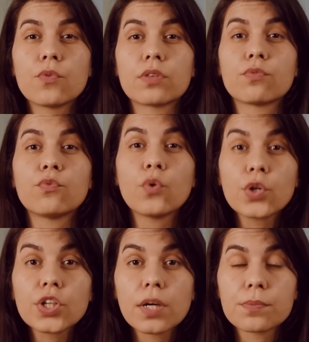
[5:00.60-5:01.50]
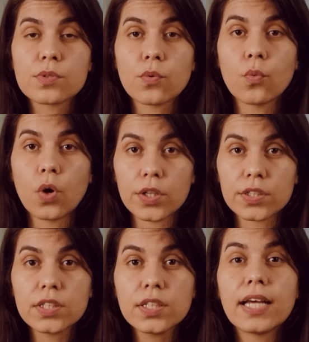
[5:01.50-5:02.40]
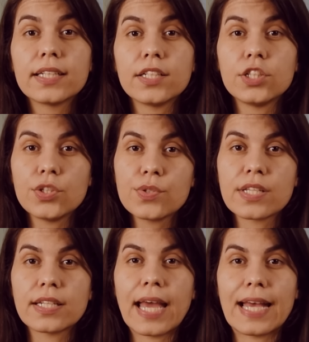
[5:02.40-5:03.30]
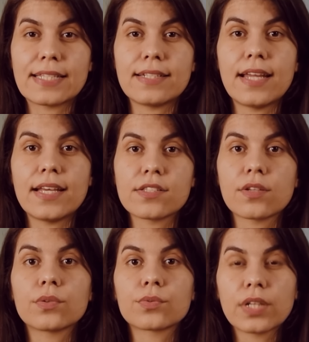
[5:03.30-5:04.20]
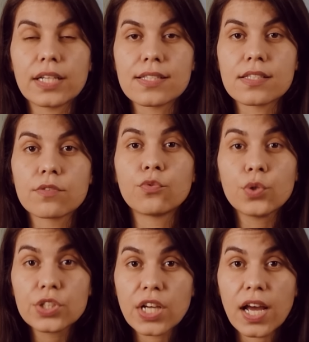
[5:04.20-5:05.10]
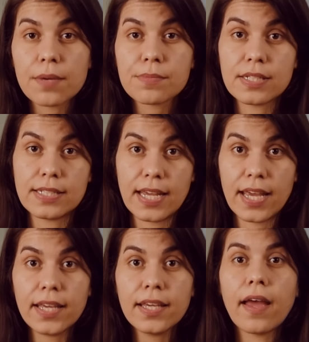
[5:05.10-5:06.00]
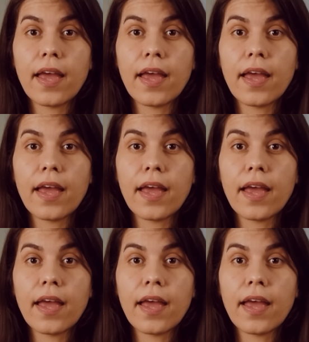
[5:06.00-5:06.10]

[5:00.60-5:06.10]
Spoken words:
with 4 cups of water, and then use it as a nasal rinse 4 times a day,